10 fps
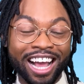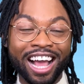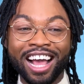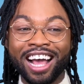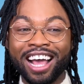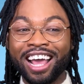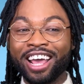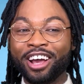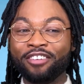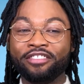
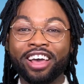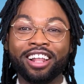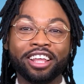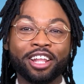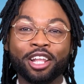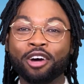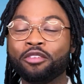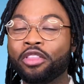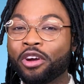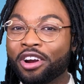I fell in love
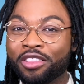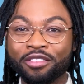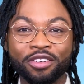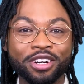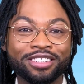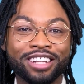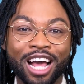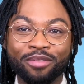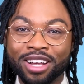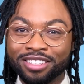with her the first
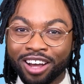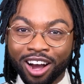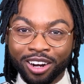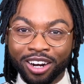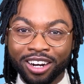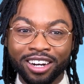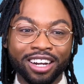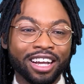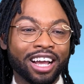time I saw her.